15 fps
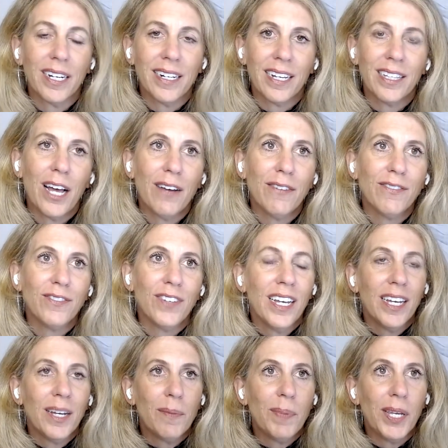And I love
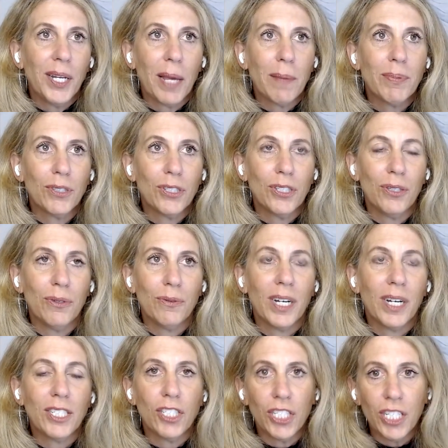being able to
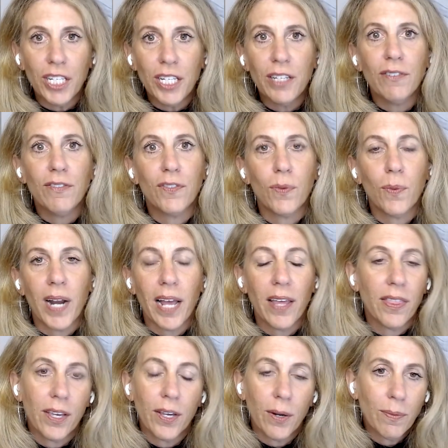achieve what I
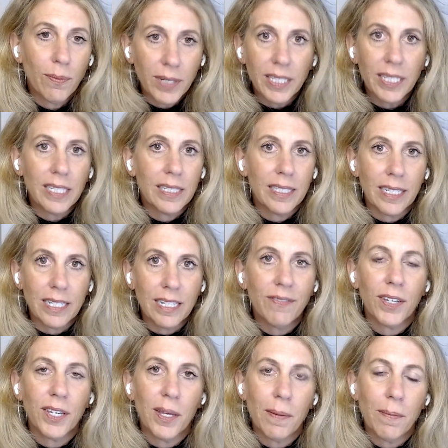think are really
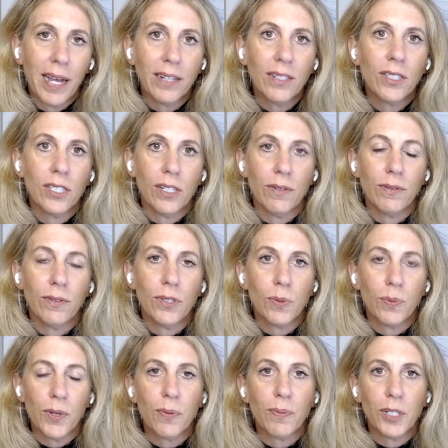significant milestones
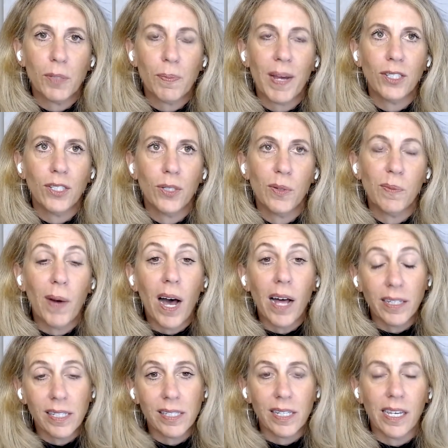with respect to
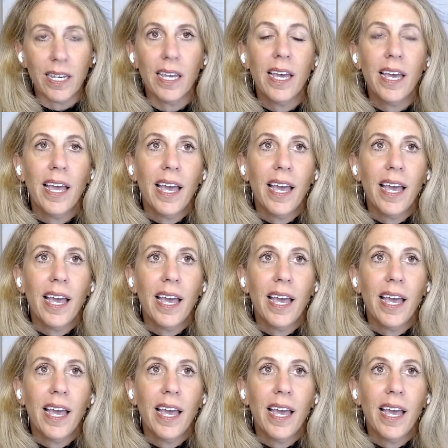policy